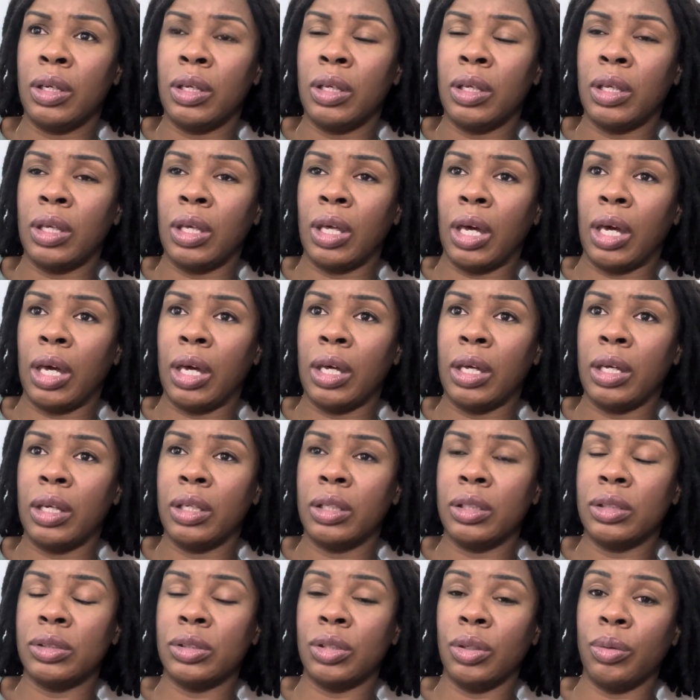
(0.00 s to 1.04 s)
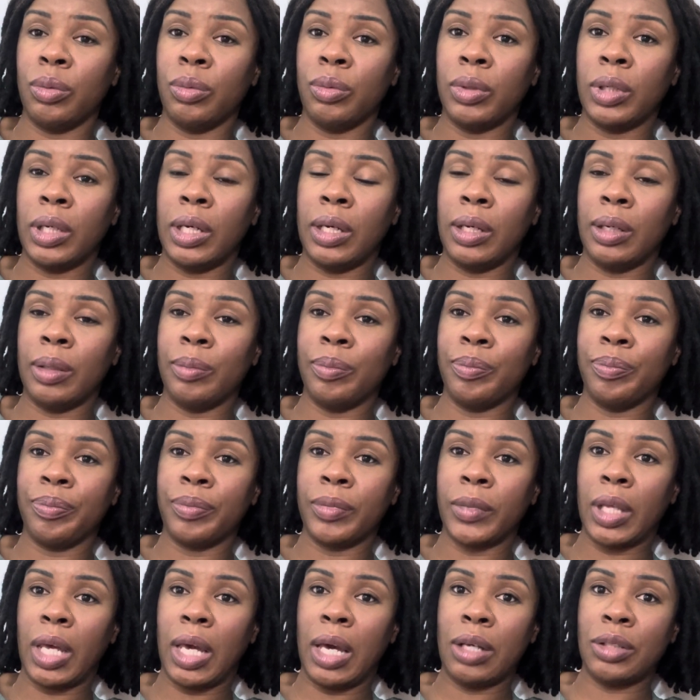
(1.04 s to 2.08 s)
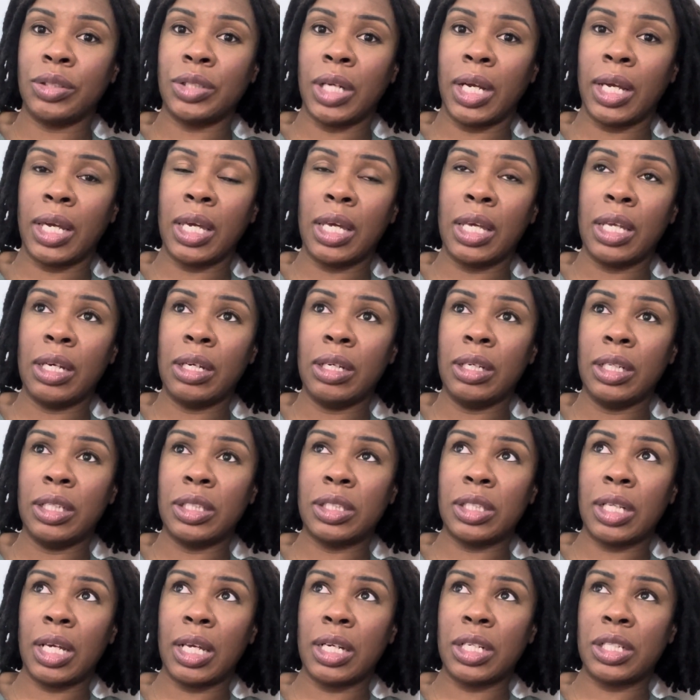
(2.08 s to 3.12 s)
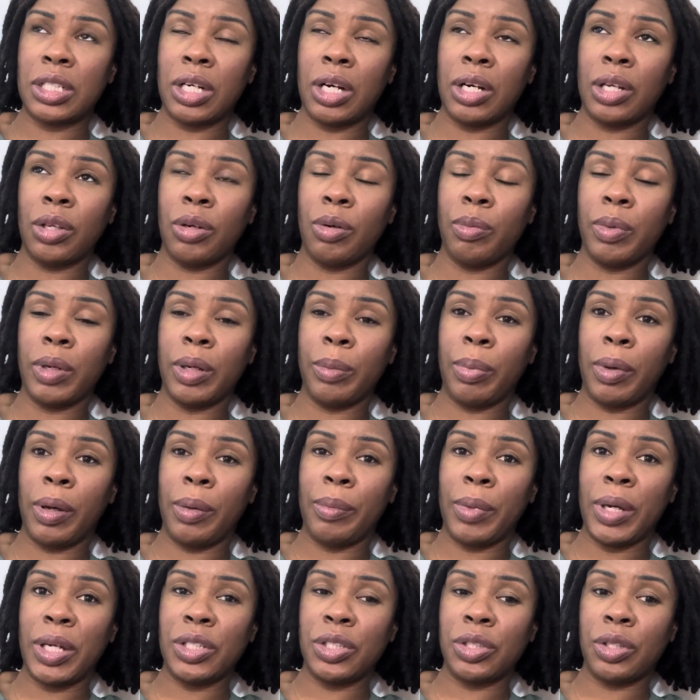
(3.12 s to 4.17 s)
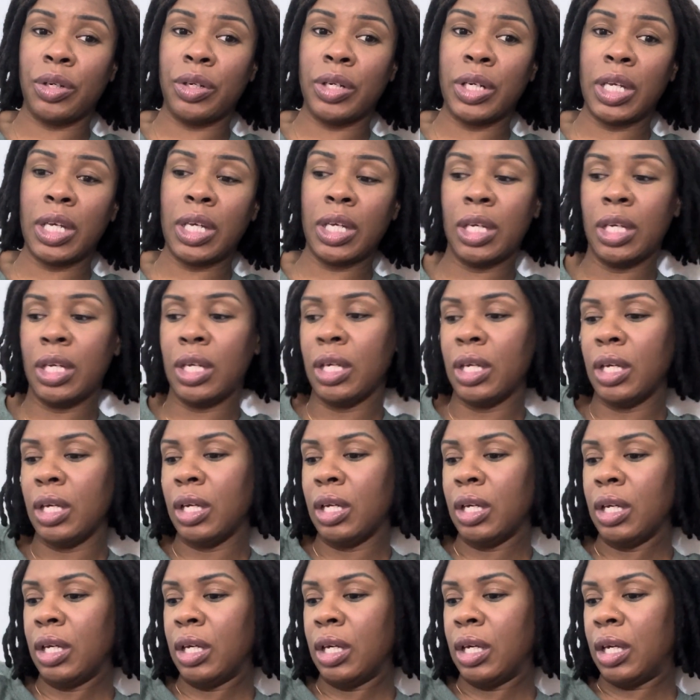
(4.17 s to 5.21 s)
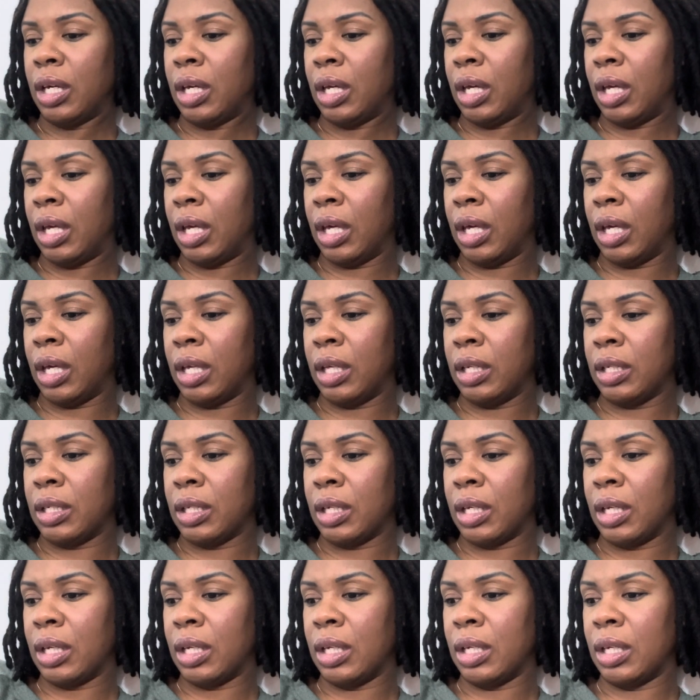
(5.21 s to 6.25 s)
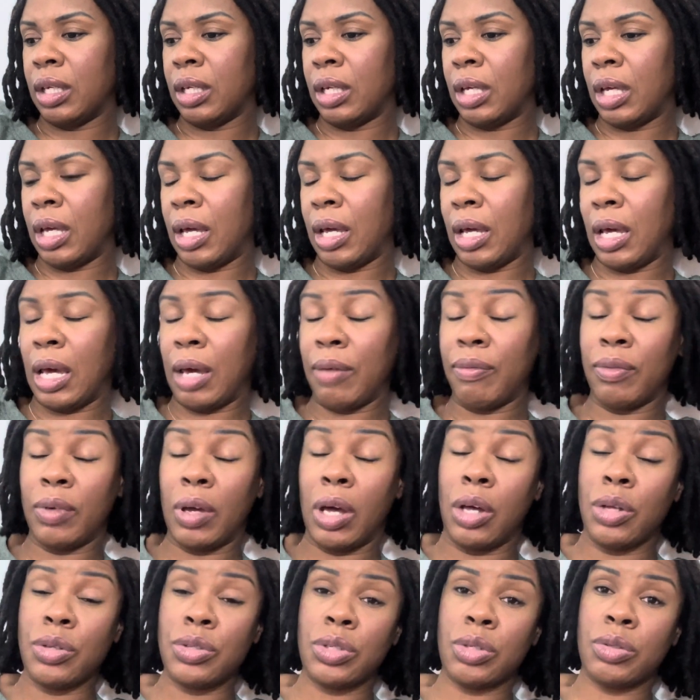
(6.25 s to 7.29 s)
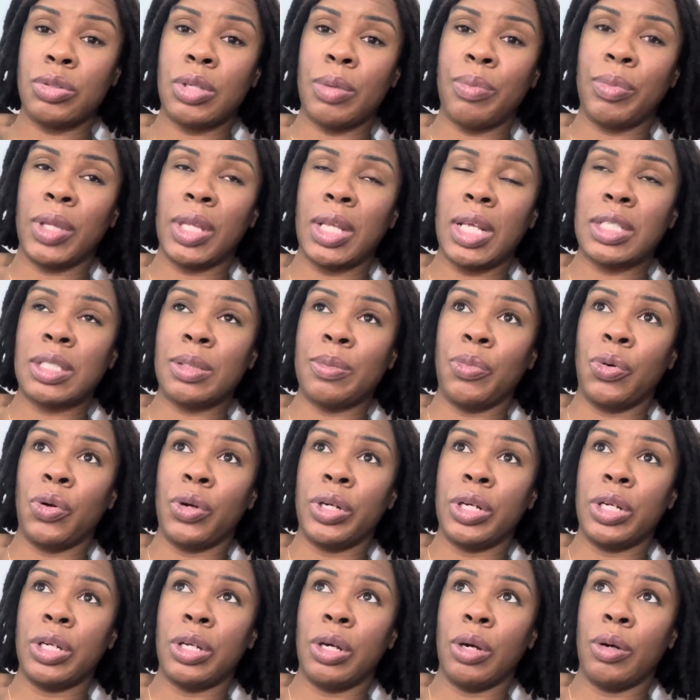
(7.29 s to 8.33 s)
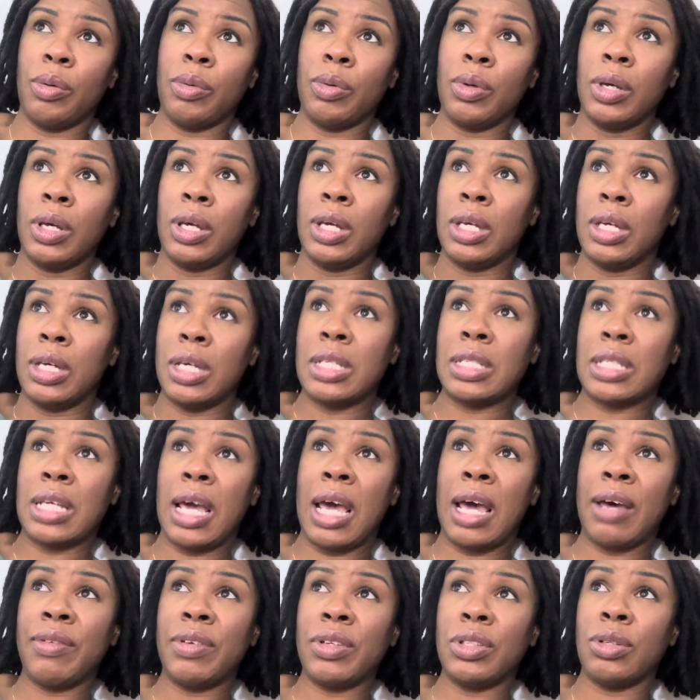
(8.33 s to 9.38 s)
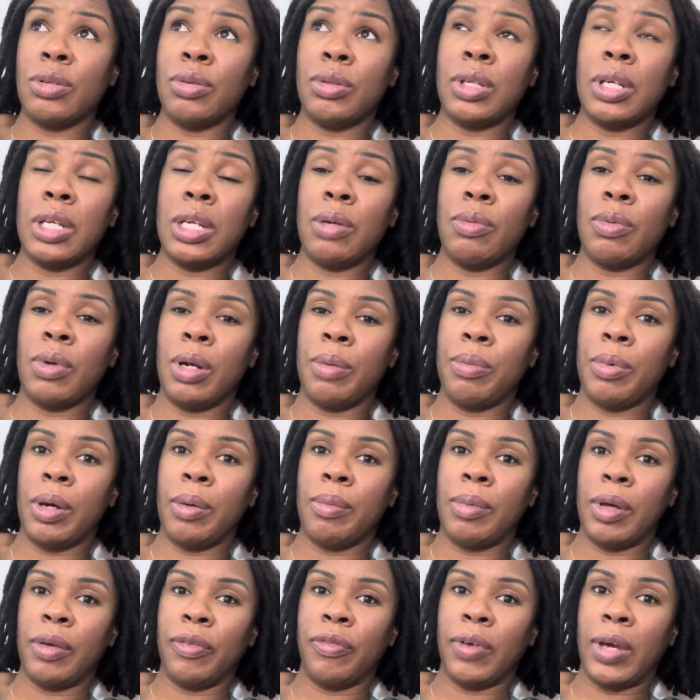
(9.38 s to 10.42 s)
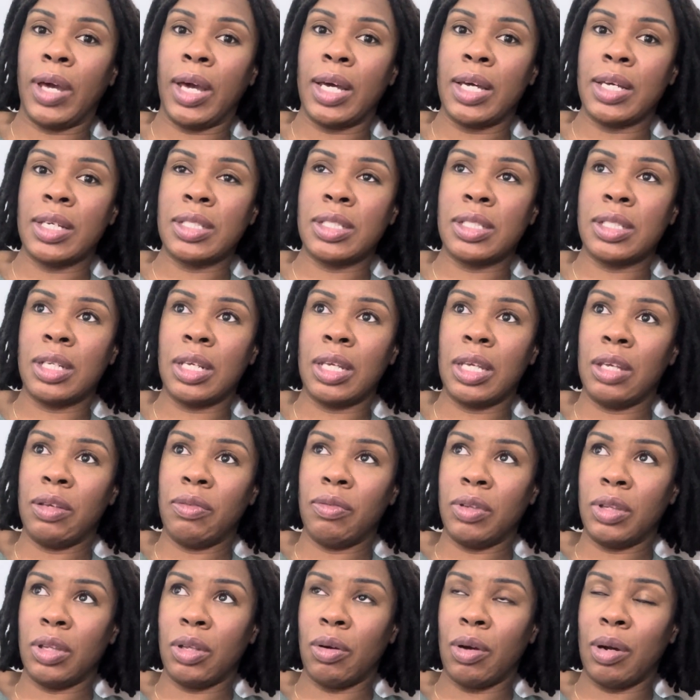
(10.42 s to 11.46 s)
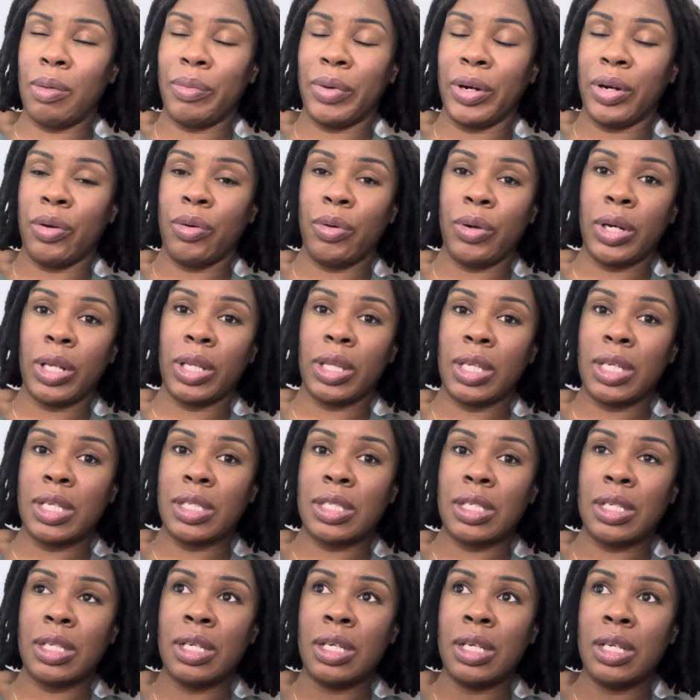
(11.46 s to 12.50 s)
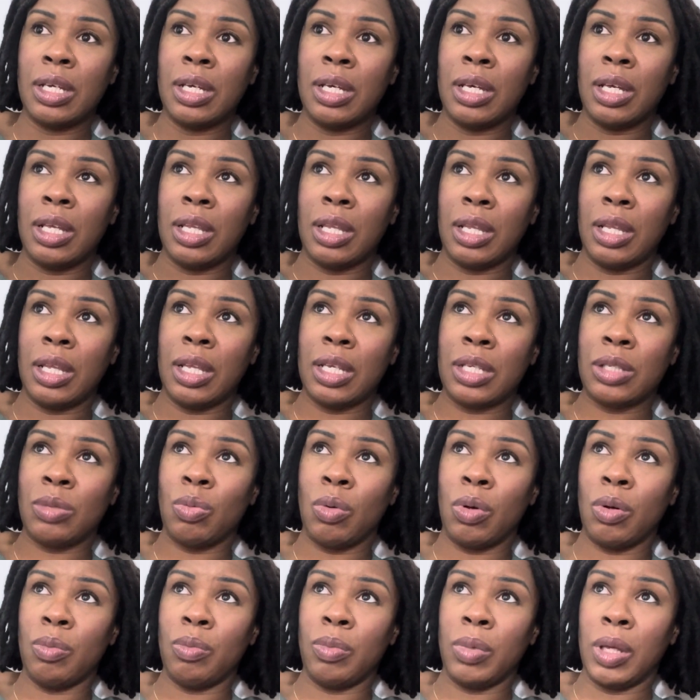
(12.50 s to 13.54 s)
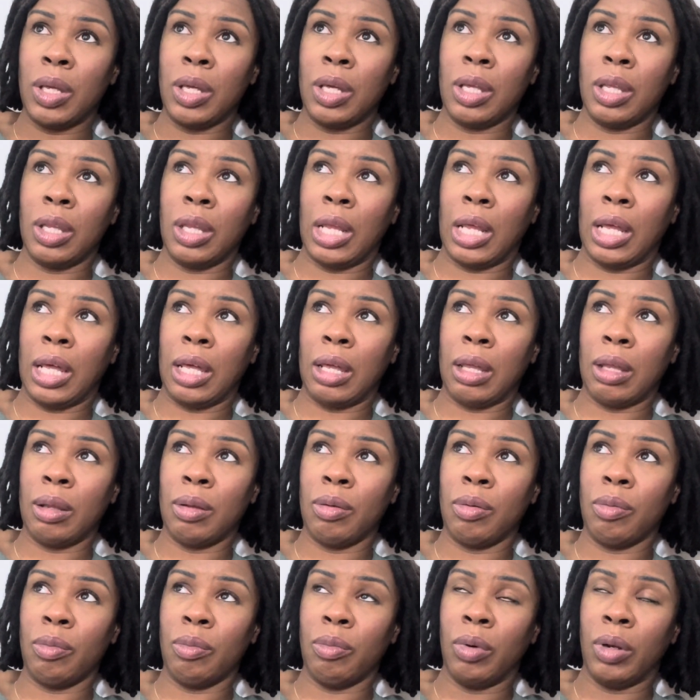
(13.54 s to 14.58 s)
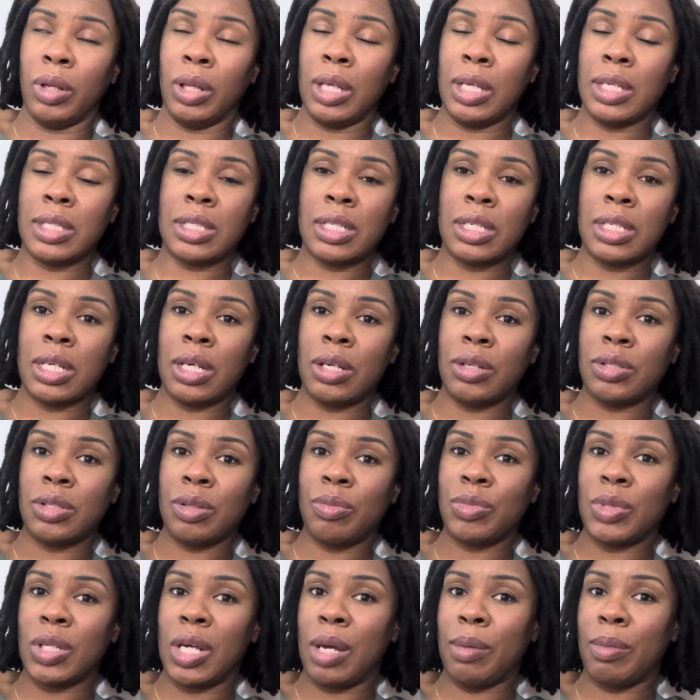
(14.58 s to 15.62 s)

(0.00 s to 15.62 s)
Yeah, so I'll check in each day to share a little bit about my journey. And I have also something that's important to note is I haven't told anyone about my fast. Even though I'm recording this won't be released until sometime